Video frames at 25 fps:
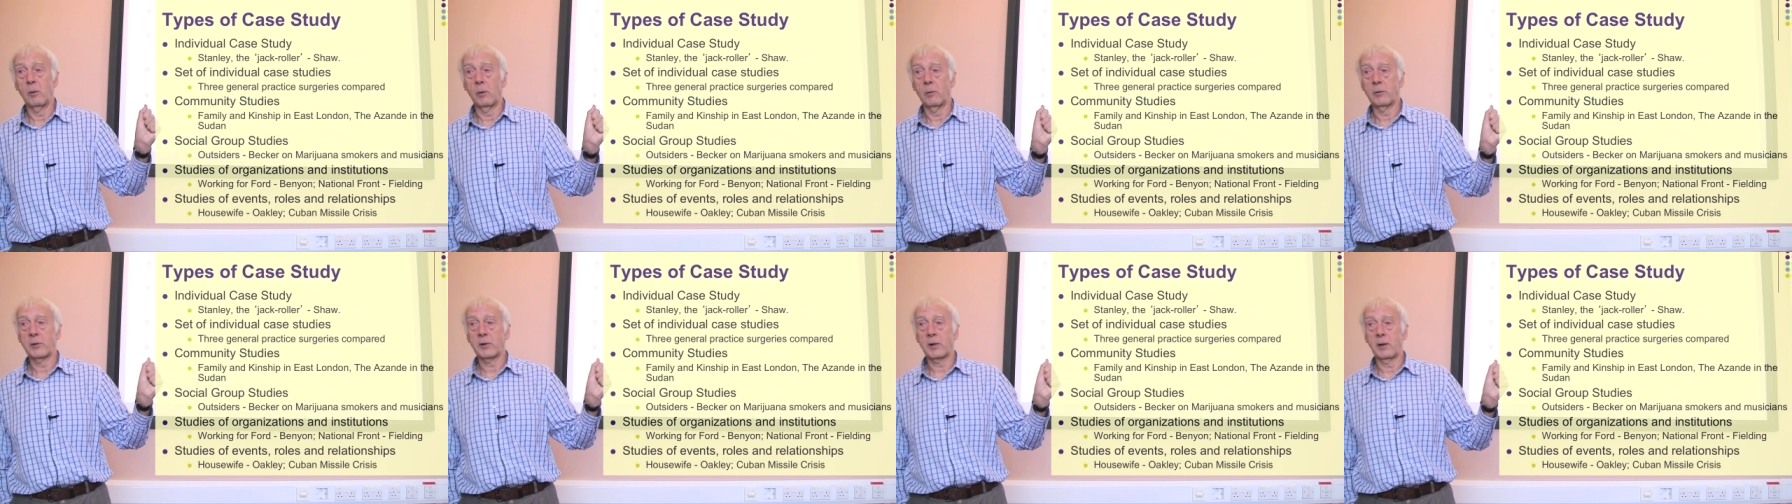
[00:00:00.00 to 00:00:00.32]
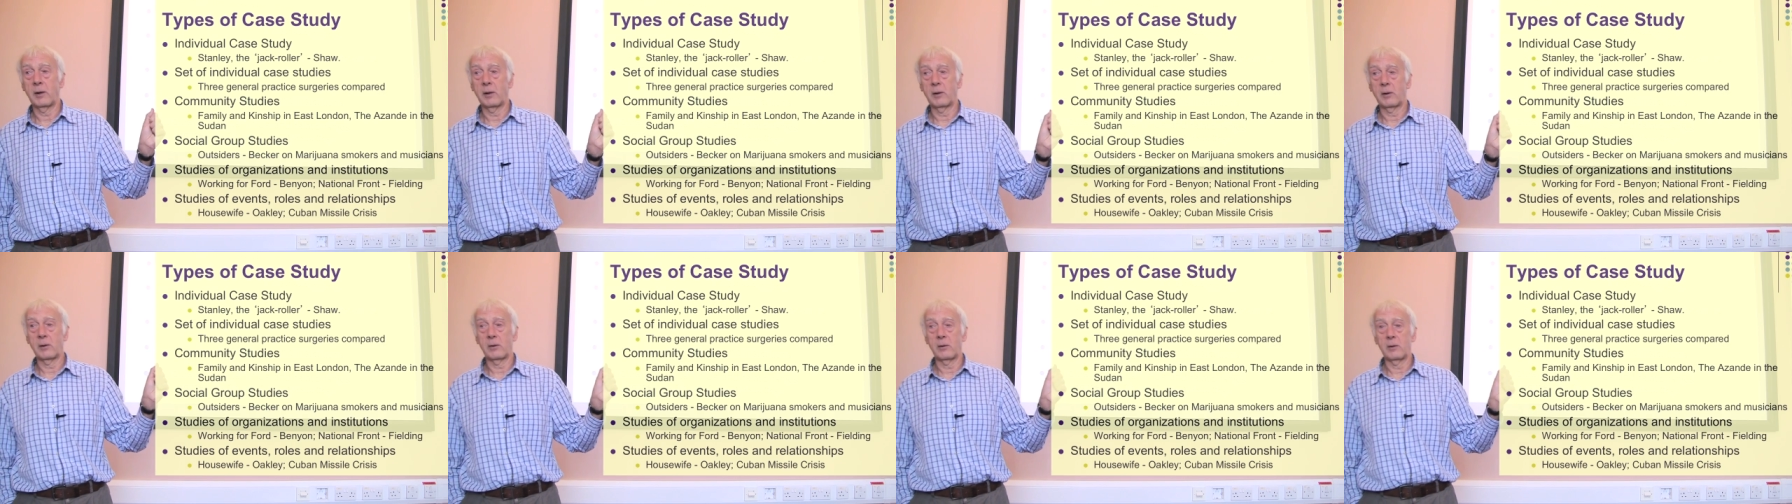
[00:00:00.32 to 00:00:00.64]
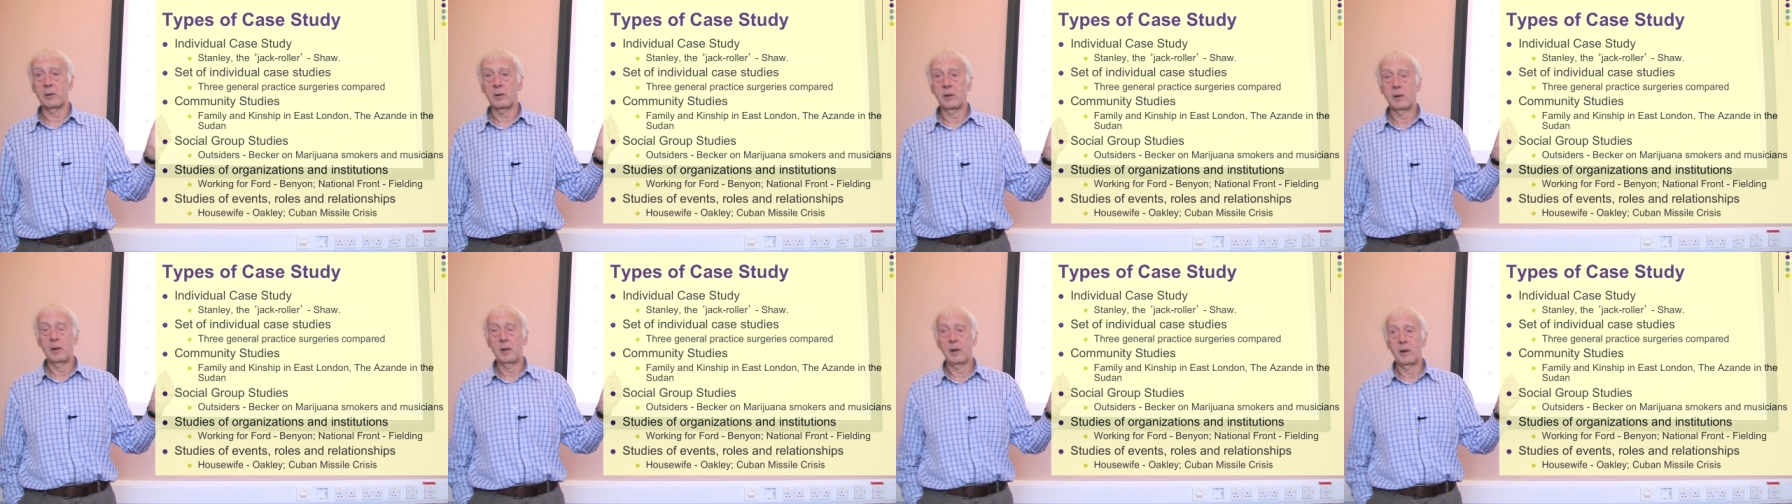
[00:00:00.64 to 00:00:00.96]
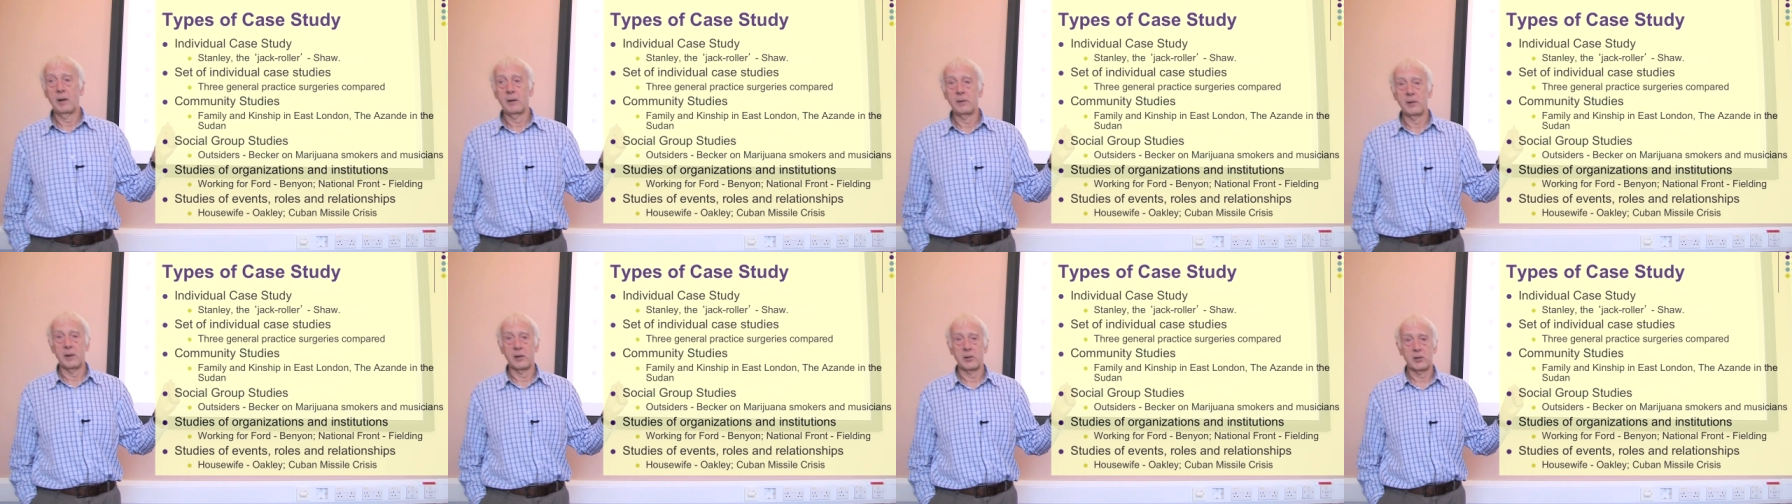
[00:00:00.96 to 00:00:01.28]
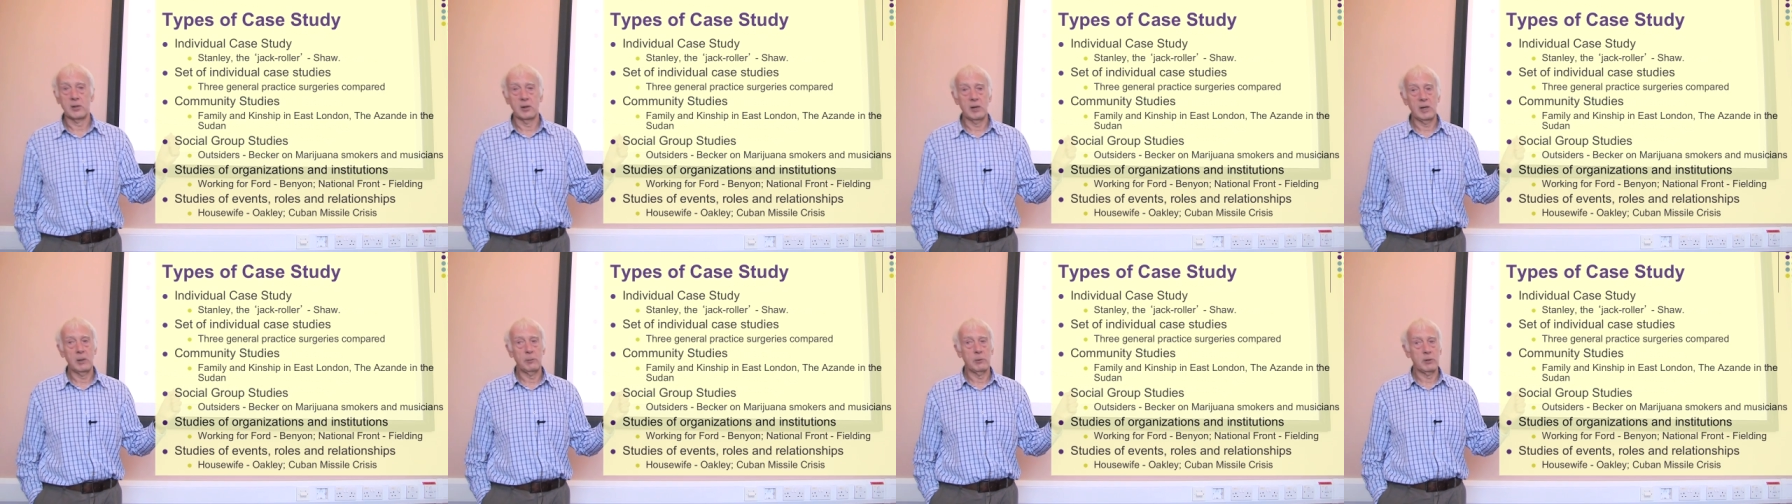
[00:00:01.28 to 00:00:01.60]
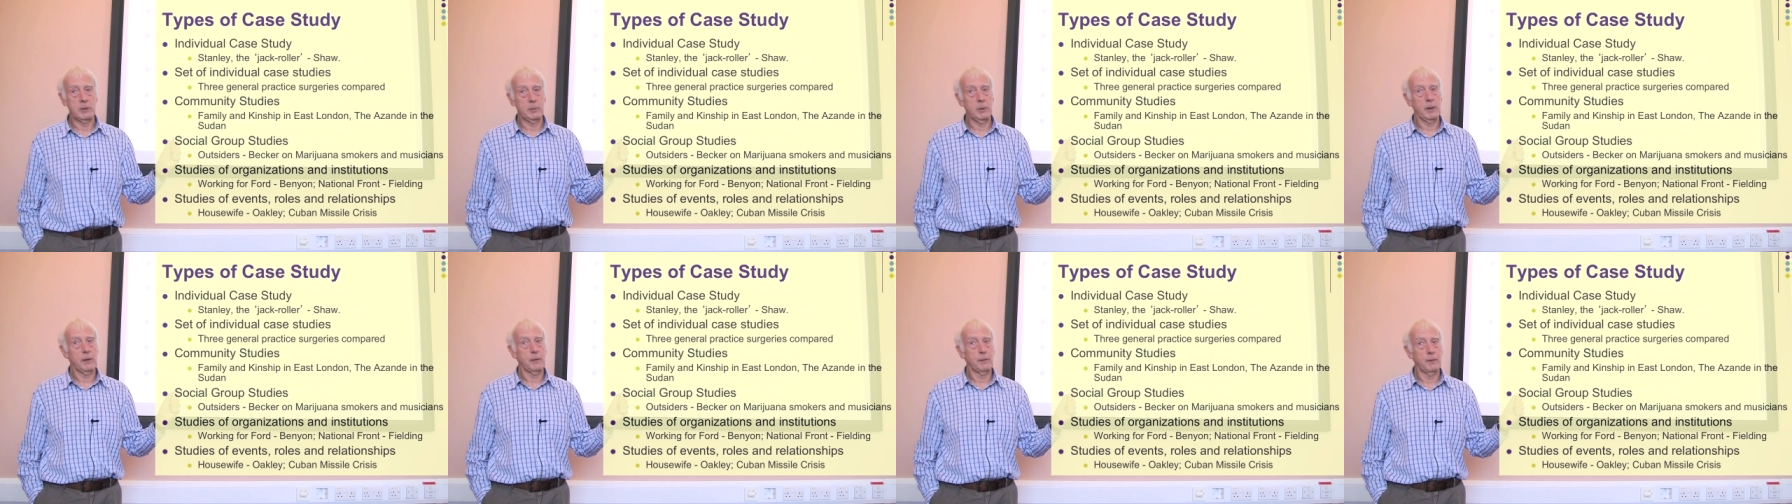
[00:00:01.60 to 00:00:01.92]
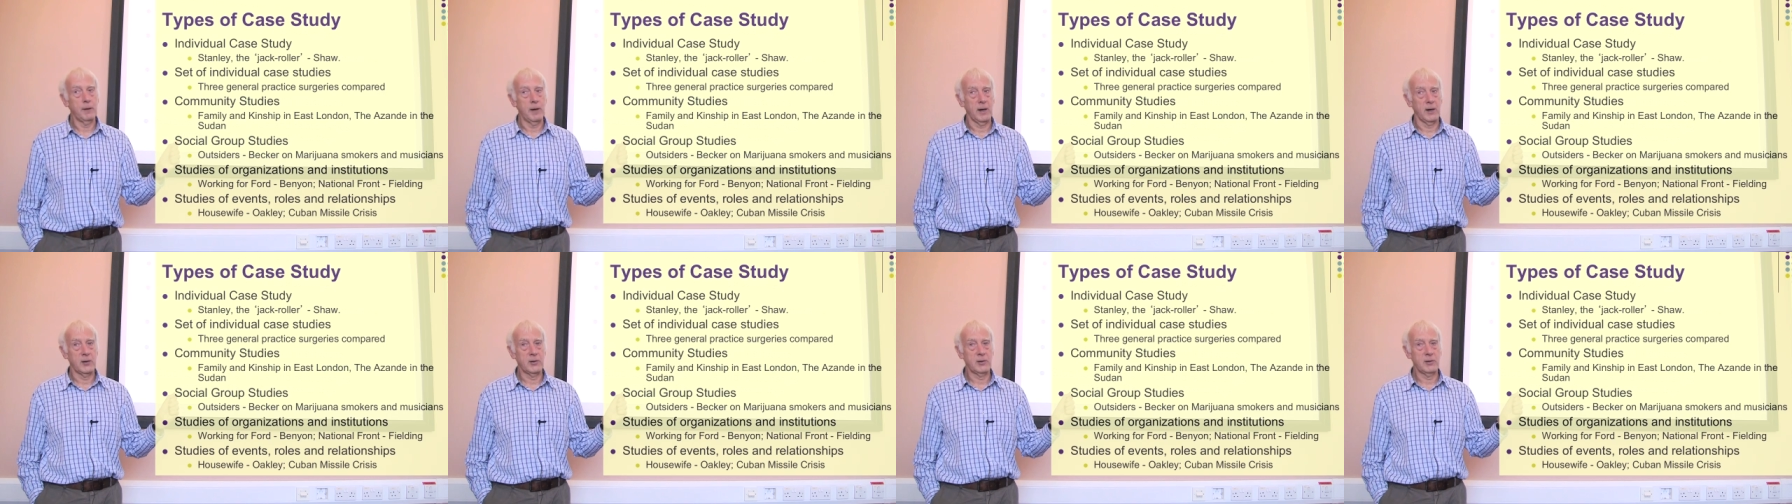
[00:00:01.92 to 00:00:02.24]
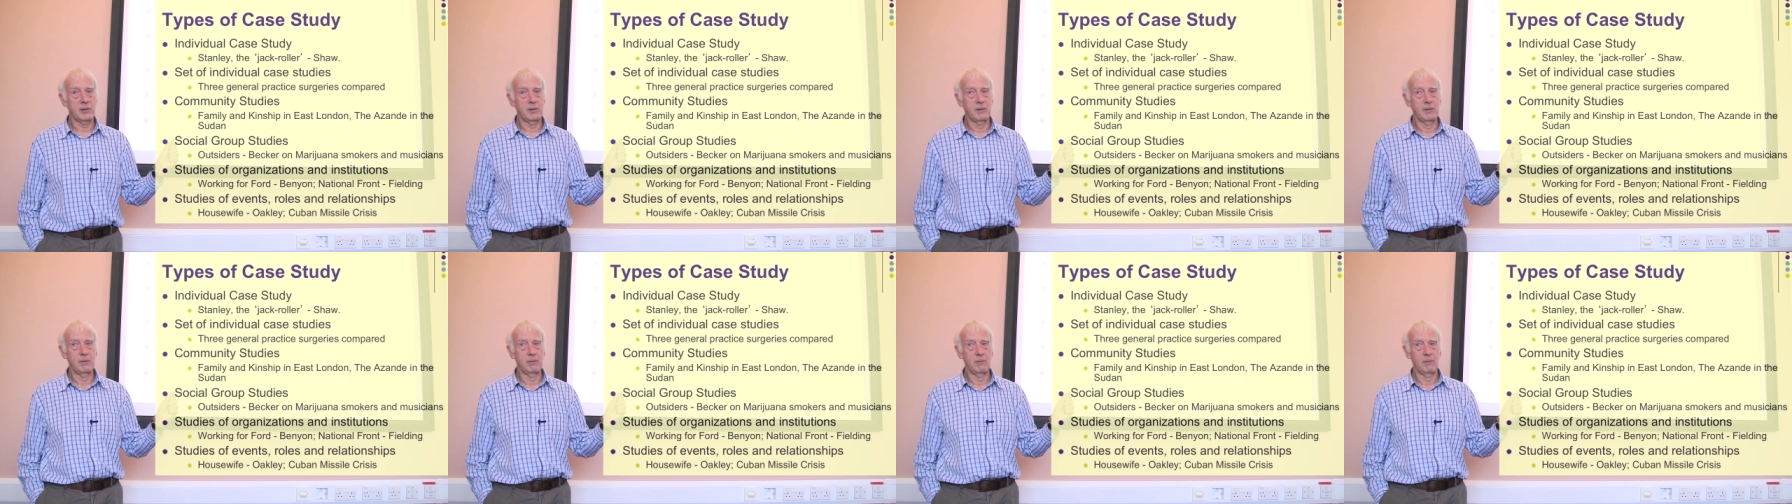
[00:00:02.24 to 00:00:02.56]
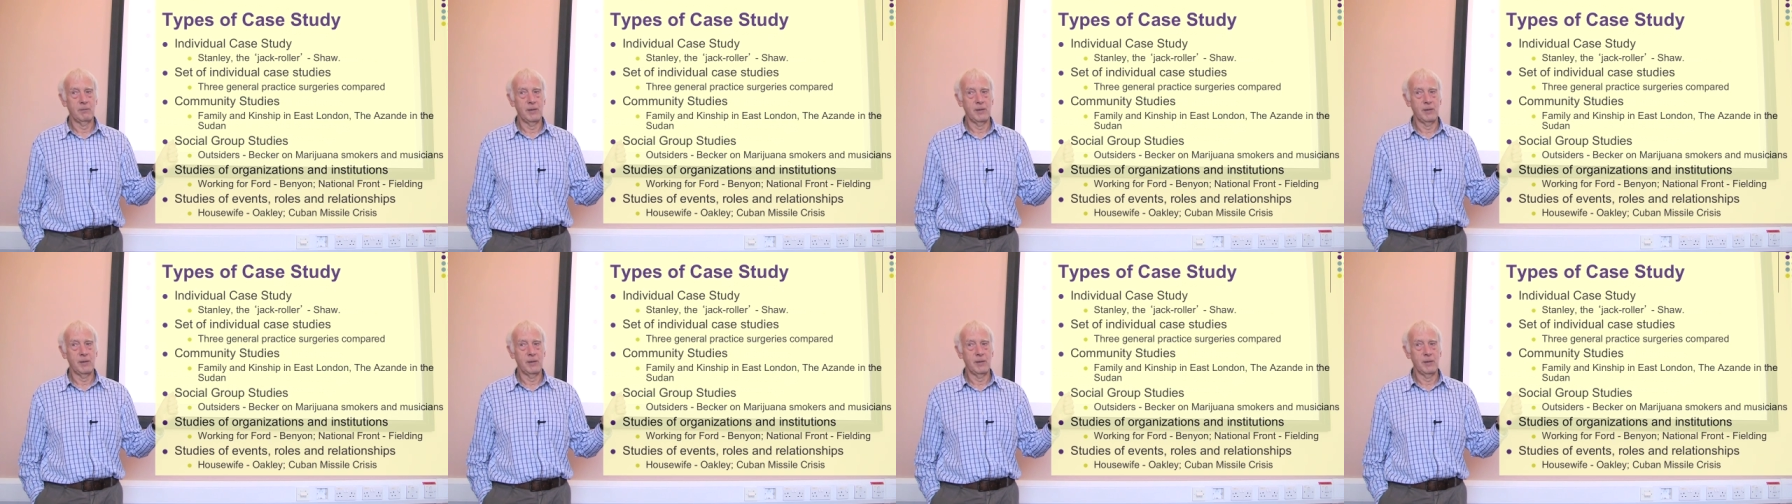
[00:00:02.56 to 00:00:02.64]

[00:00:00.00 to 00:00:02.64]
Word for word: what was going on. There certainly was a big fuss